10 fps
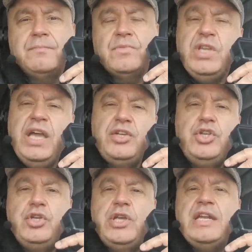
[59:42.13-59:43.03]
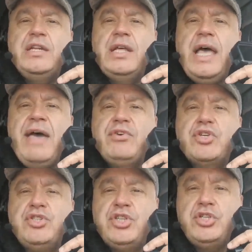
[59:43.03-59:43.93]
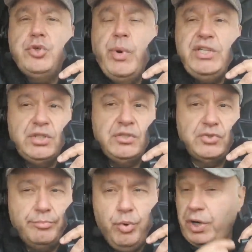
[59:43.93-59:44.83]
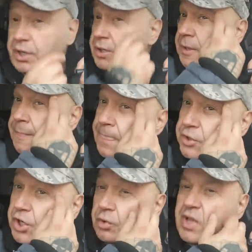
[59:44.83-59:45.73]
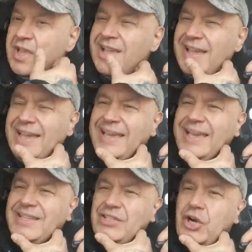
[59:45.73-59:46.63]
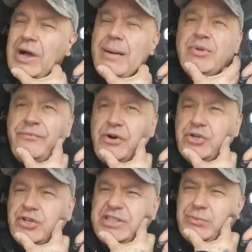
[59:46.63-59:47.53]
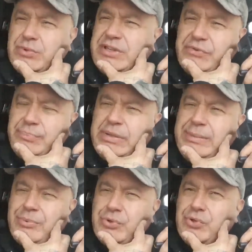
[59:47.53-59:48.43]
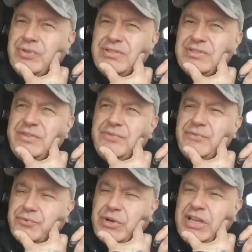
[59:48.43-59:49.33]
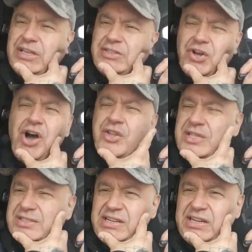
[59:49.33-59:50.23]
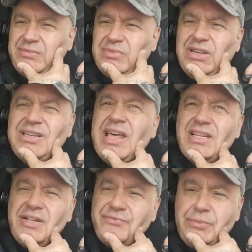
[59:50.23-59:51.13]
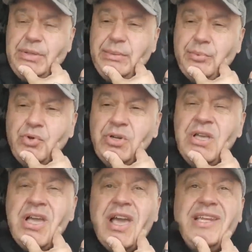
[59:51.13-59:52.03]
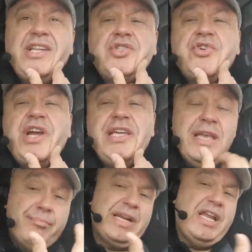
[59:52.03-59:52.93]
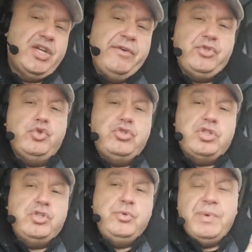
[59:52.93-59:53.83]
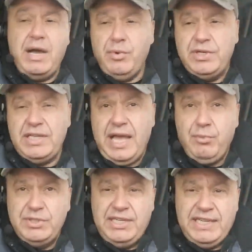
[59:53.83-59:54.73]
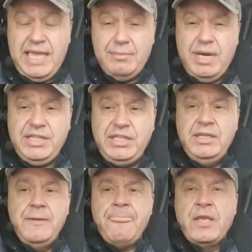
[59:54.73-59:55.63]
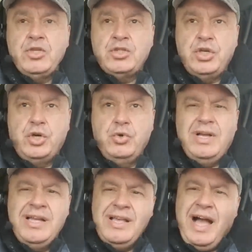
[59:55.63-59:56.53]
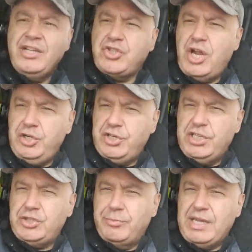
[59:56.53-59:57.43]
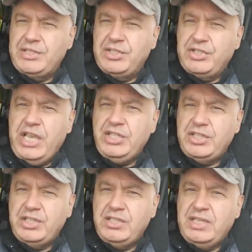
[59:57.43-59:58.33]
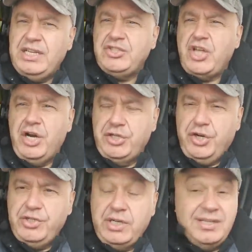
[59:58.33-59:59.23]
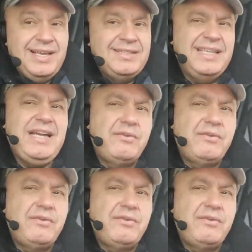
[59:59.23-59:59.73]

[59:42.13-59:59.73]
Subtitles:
Yeah, you gotta have a continuation of support, you know, and you know, I'm on the phone all day with different people, different friends, all the time, a lot of different people, and that's great. But I love YouTube. I wanted to get money, so I started looking into monetization, and I started learning it. Then I